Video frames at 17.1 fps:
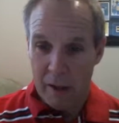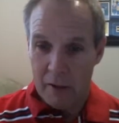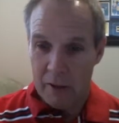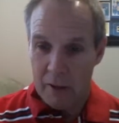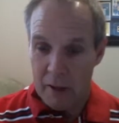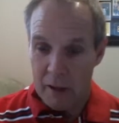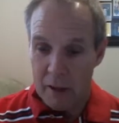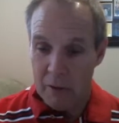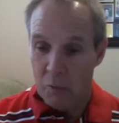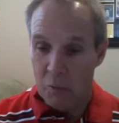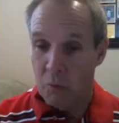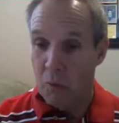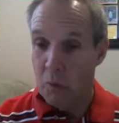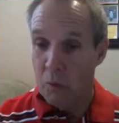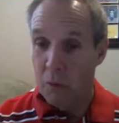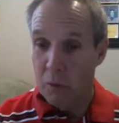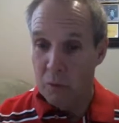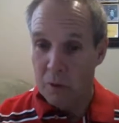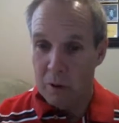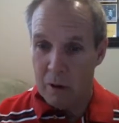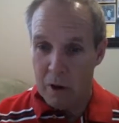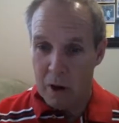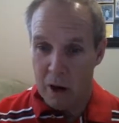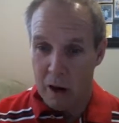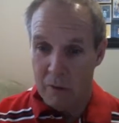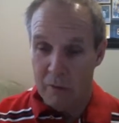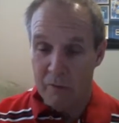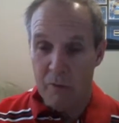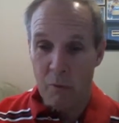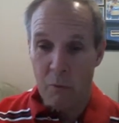the ruler of